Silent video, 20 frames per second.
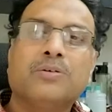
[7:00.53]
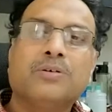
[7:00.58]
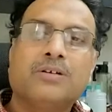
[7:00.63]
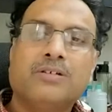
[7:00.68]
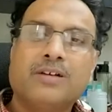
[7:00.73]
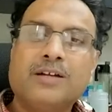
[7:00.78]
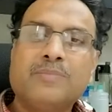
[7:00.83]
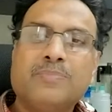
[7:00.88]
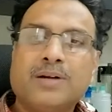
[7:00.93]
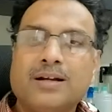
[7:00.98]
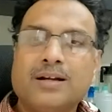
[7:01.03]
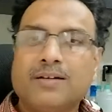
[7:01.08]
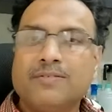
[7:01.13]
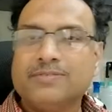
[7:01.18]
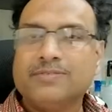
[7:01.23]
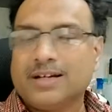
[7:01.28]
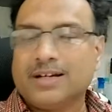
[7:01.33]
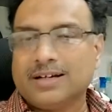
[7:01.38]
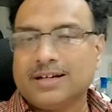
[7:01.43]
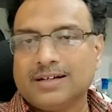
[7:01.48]
treatment of
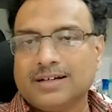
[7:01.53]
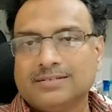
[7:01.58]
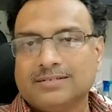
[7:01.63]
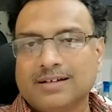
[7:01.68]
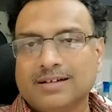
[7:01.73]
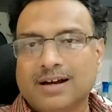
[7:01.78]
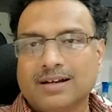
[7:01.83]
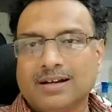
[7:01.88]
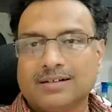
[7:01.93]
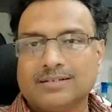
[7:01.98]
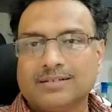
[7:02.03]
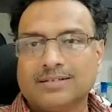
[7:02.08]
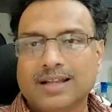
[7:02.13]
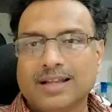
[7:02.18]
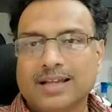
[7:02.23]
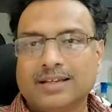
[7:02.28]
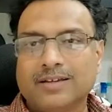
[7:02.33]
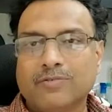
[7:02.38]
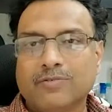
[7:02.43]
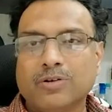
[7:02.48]
genetic disorders,
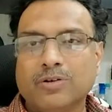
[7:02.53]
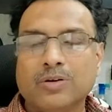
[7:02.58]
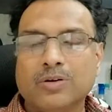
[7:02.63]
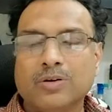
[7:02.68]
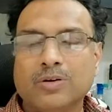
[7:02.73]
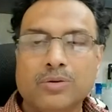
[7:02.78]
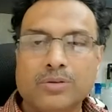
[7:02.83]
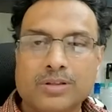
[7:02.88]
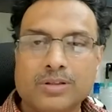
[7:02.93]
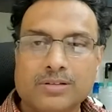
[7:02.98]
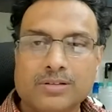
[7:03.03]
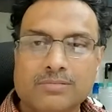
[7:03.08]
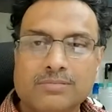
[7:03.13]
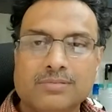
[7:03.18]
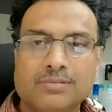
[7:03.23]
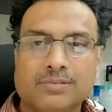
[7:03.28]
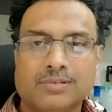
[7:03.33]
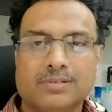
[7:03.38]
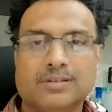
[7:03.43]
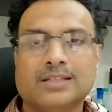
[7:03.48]
like if you know that
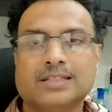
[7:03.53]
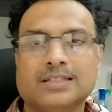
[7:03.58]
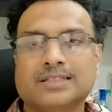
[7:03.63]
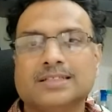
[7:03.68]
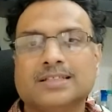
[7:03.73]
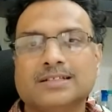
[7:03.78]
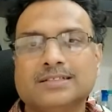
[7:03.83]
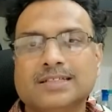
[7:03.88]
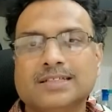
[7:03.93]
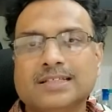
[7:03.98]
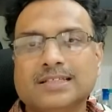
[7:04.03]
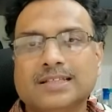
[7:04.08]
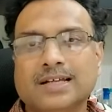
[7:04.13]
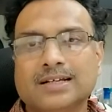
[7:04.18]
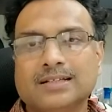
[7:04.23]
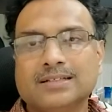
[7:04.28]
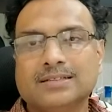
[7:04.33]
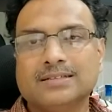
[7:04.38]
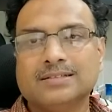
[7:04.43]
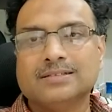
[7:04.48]
this is the gene
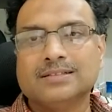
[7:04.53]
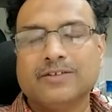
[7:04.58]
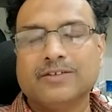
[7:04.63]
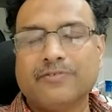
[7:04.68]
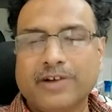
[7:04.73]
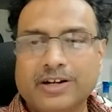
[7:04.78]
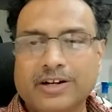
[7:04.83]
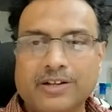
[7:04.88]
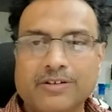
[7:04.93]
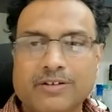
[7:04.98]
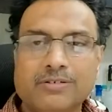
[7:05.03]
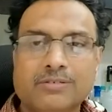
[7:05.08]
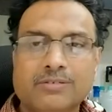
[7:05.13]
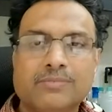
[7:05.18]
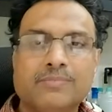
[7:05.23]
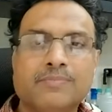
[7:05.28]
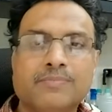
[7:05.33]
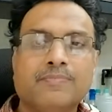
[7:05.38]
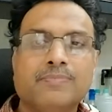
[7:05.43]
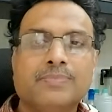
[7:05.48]
that is
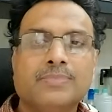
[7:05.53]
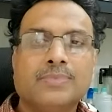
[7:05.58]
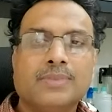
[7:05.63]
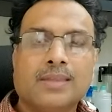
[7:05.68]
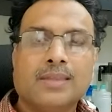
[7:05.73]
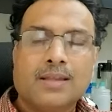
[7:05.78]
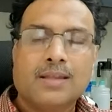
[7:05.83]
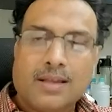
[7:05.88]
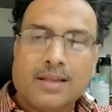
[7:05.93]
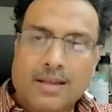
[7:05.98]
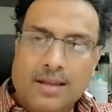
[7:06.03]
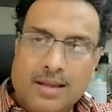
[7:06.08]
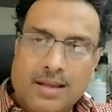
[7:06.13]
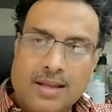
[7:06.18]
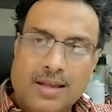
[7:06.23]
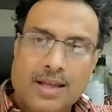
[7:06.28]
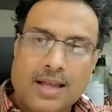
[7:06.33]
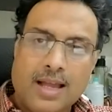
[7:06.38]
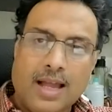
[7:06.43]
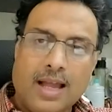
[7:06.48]
defective,
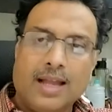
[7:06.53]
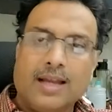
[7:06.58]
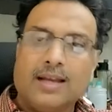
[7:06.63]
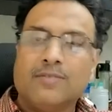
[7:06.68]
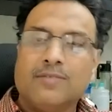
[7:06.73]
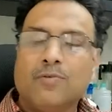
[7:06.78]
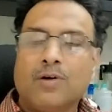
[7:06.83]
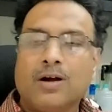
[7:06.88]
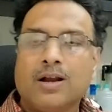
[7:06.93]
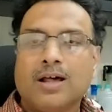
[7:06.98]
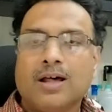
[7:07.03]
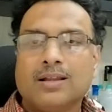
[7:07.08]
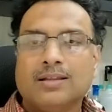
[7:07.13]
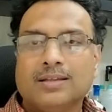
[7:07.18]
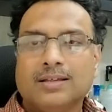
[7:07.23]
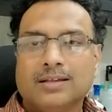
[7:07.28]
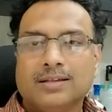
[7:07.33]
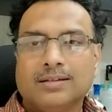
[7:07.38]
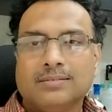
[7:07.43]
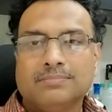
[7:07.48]
and what are
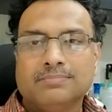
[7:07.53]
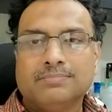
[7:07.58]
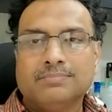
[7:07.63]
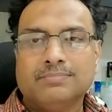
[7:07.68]
the